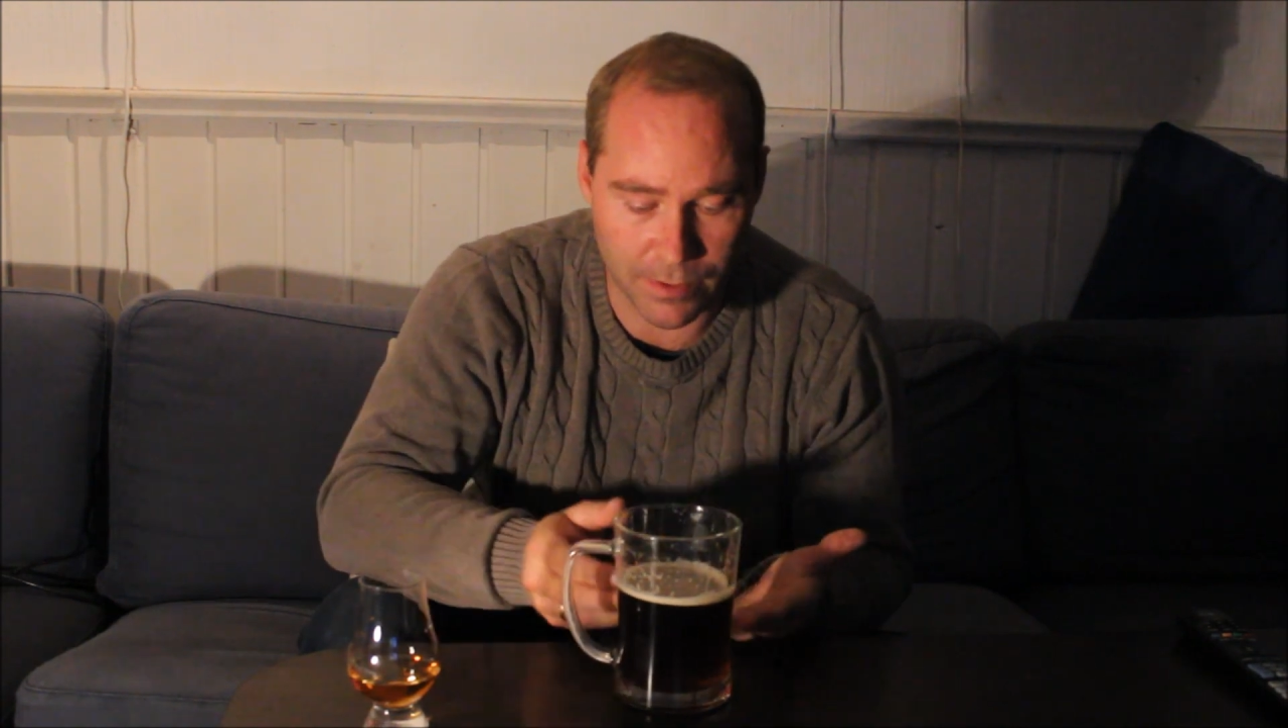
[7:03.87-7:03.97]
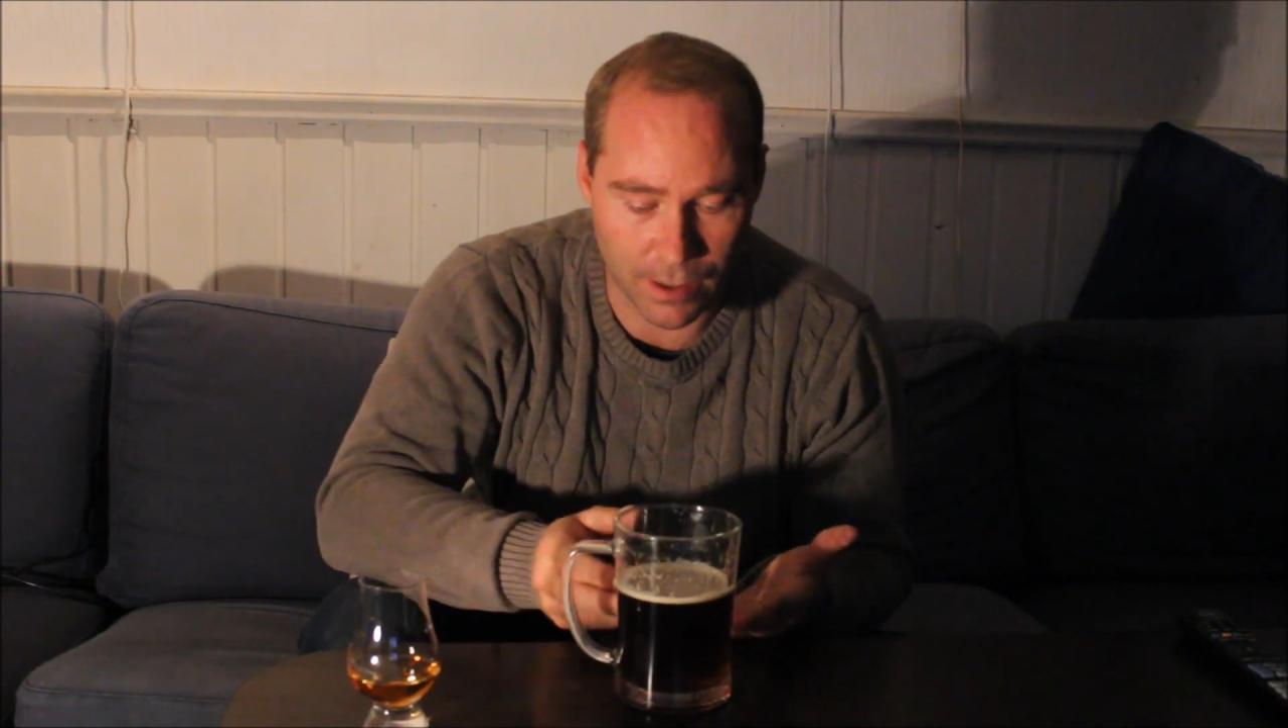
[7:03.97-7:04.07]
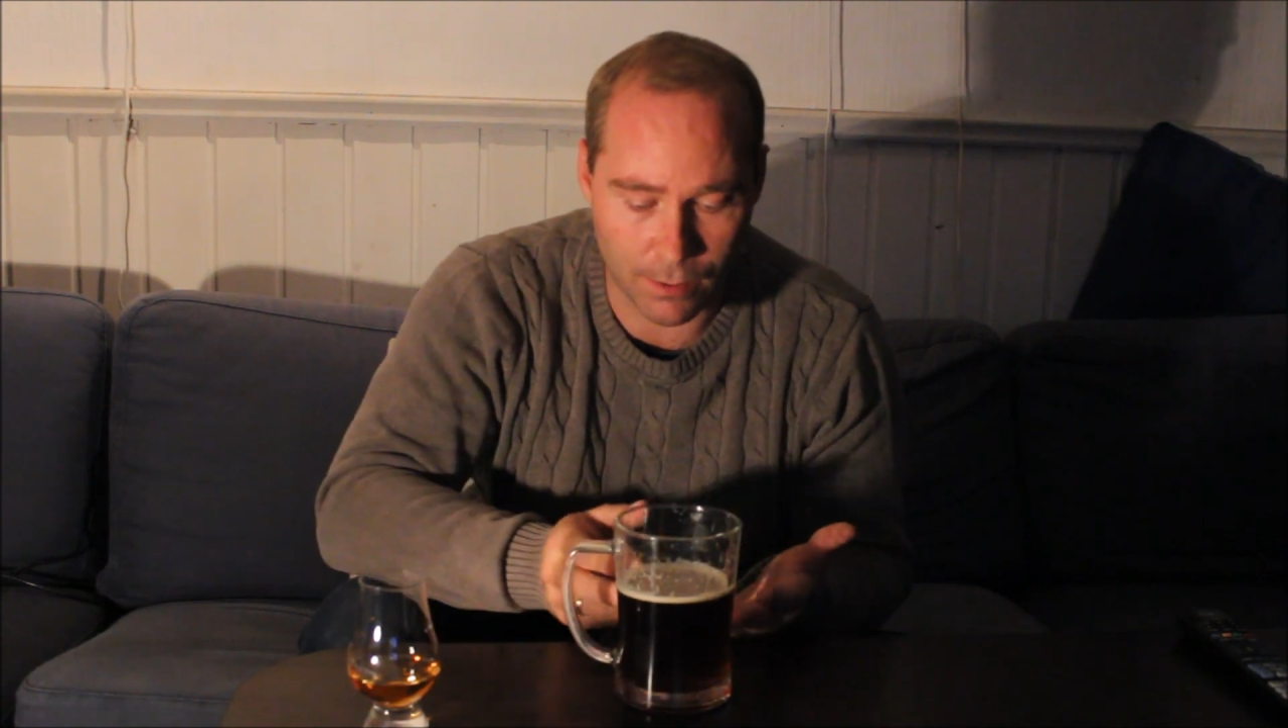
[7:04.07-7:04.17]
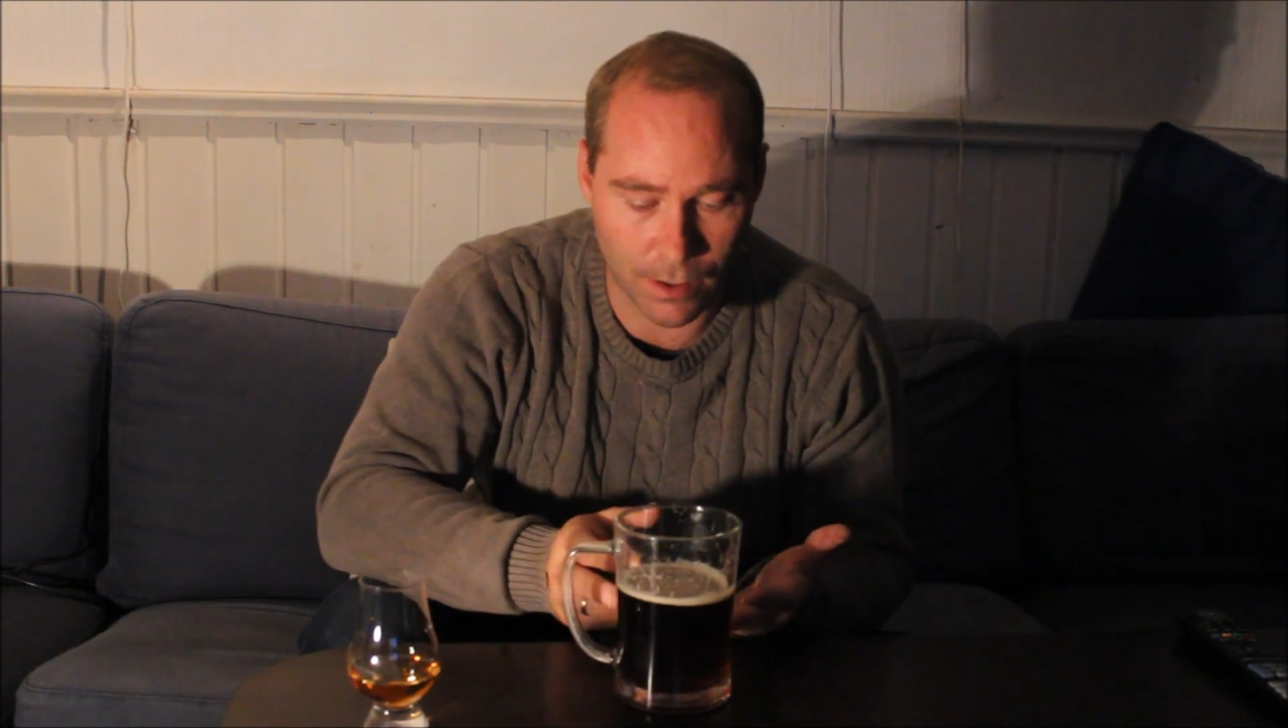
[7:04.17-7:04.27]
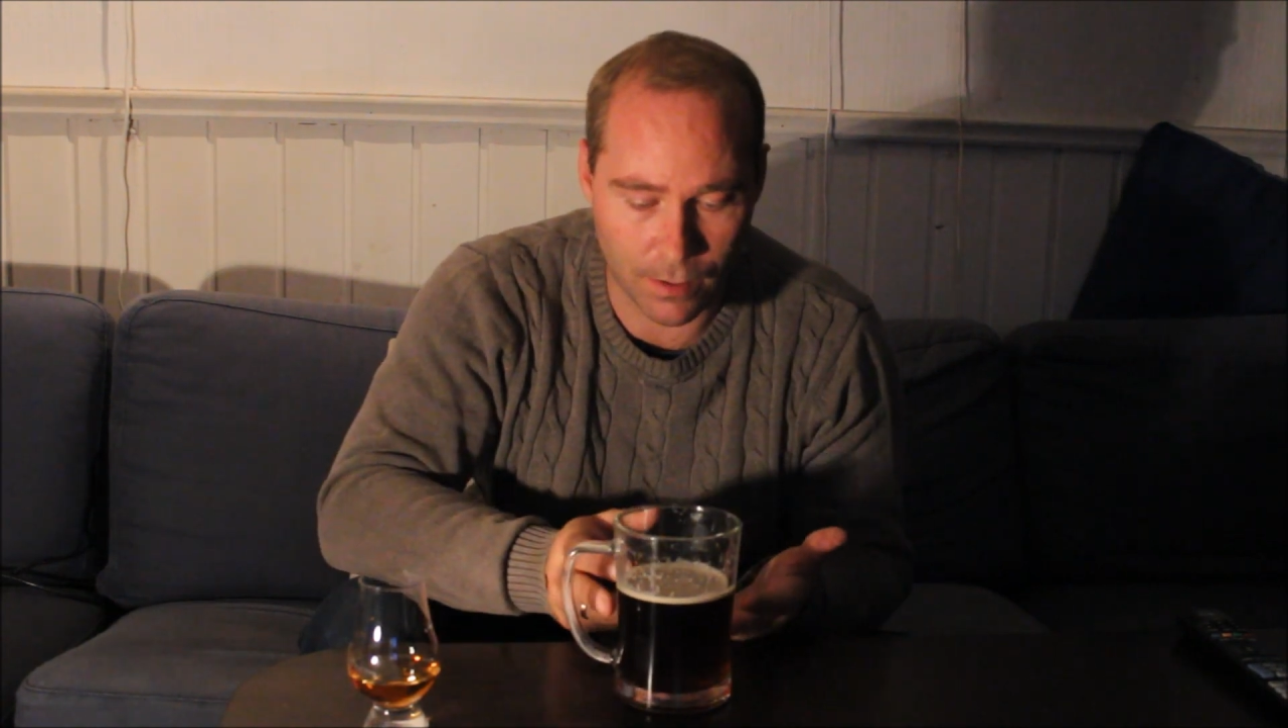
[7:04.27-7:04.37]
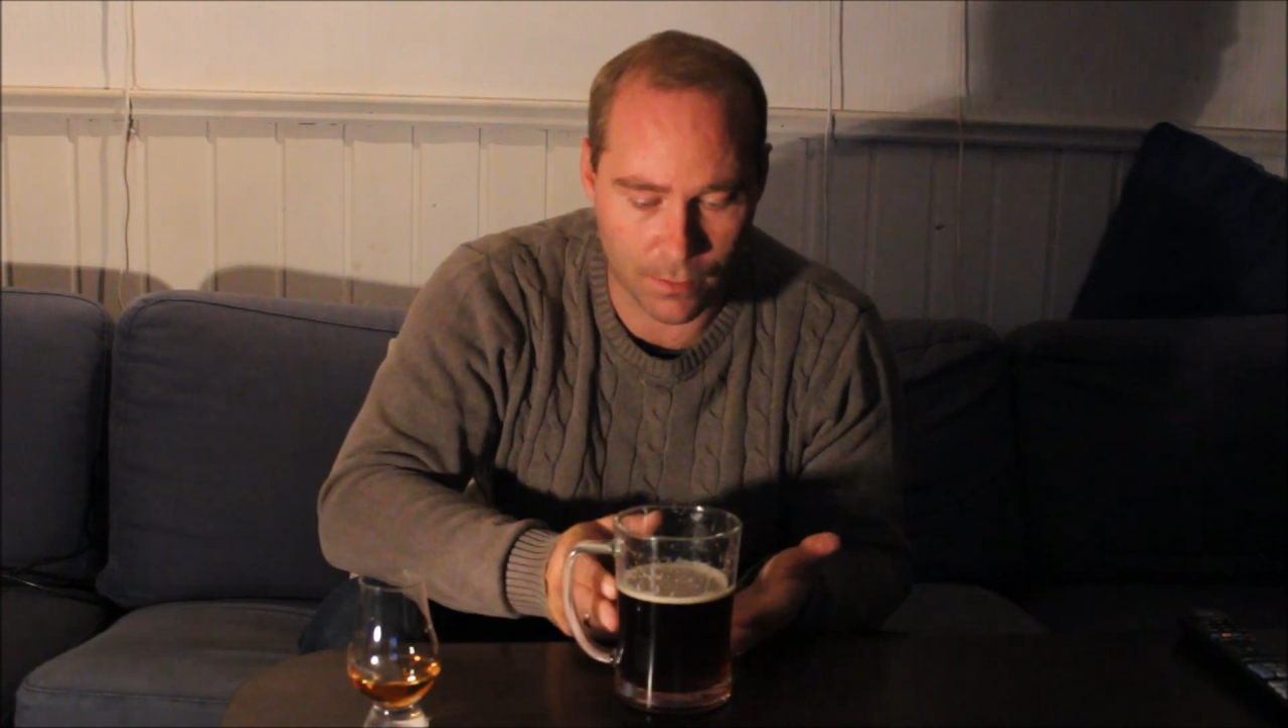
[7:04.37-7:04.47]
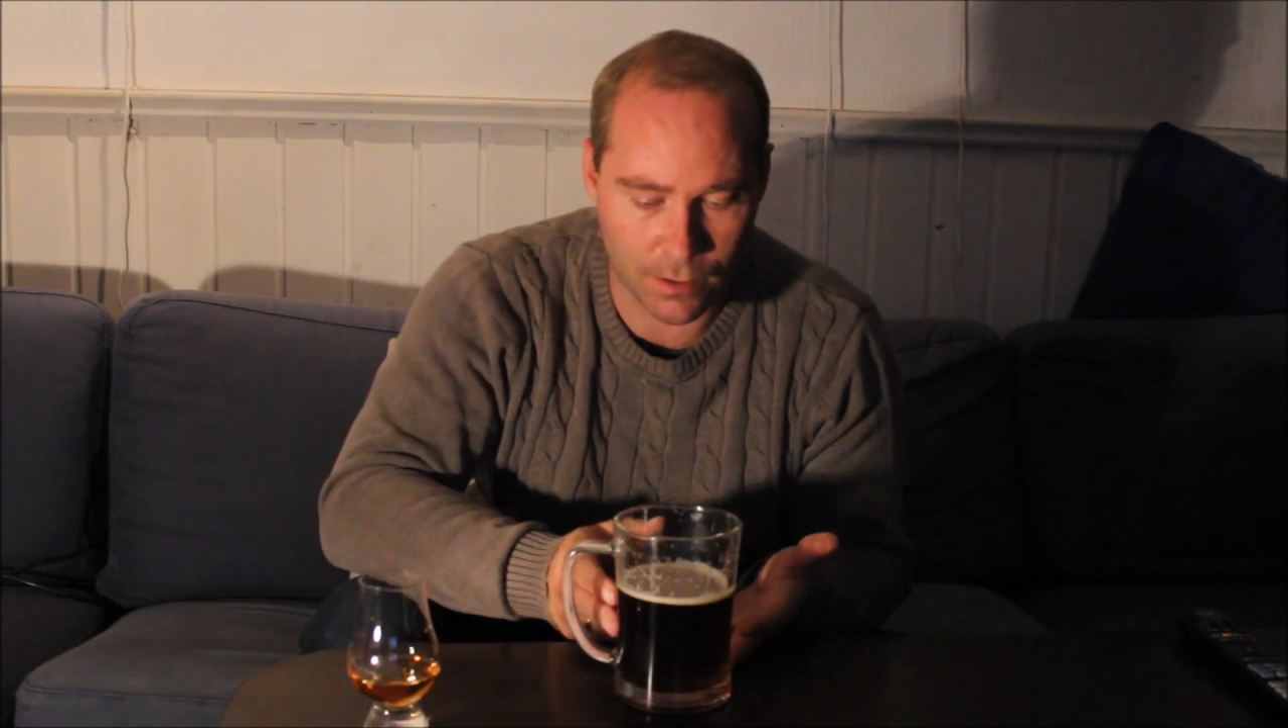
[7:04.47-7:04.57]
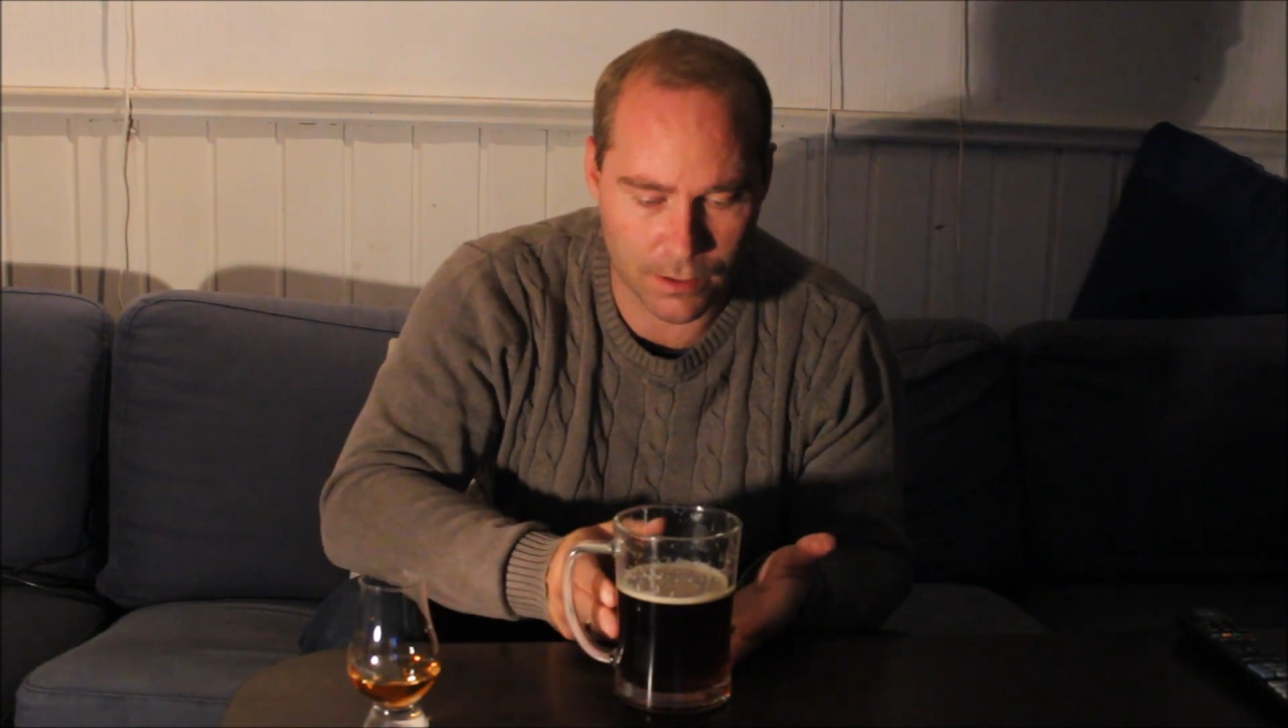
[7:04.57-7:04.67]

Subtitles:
beer either.